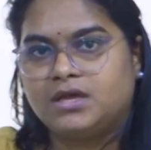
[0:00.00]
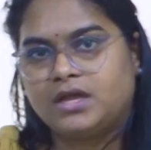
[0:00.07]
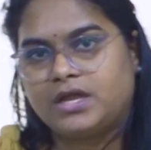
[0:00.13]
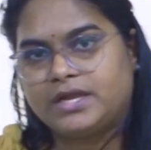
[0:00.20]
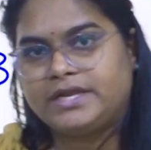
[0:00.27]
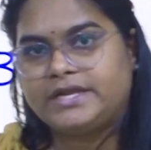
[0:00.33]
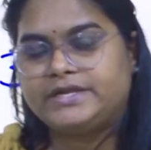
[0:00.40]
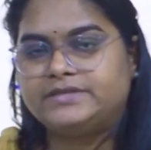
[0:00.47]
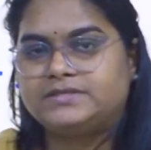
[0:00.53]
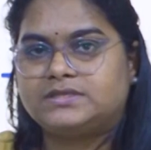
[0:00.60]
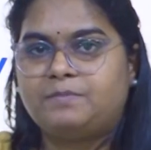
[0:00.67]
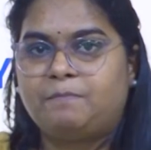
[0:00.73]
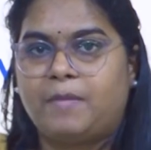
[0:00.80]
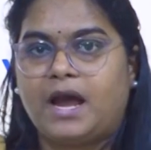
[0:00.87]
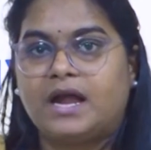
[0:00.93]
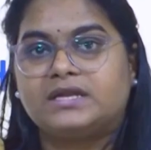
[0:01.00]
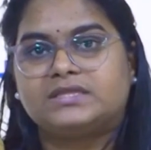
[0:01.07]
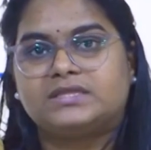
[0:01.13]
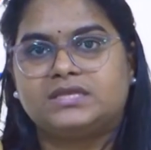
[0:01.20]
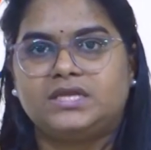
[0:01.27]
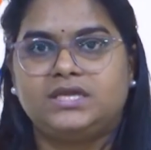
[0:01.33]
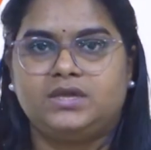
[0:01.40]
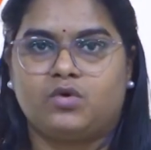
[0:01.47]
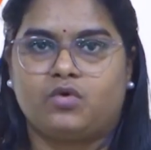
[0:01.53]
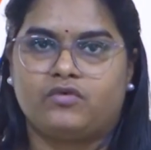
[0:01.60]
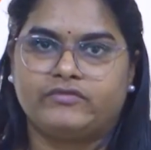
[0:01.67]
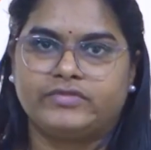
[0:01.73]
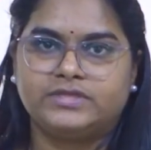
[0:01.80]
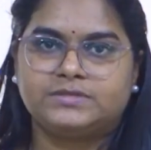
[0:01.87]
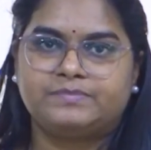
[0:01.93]
and it is the part 3
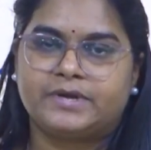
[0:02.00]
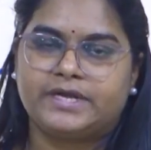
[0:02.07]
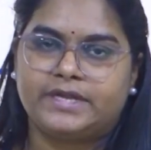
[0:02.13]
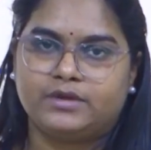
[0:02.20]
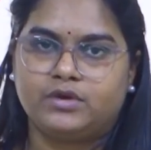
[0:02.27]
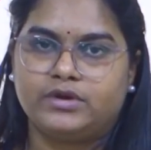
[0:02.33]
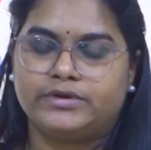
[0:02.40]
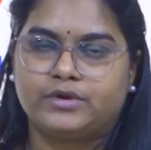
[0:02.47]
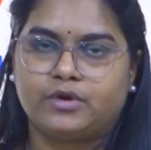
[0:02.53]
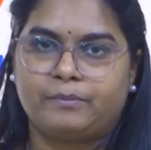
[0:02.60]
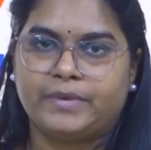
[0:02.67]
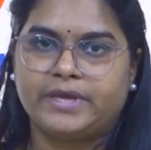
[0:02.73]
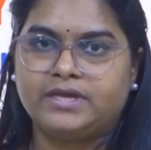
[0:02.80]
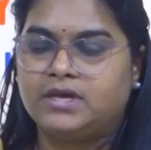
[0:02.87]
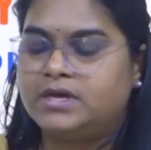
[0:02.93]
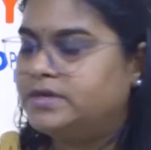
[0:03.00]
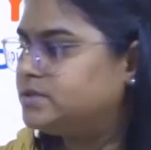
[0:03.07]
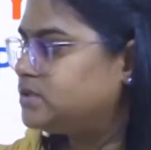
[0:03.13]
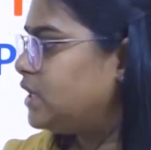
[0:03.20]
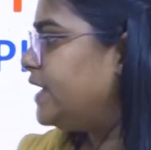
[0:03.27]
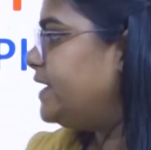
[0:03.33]
of this particular topic. So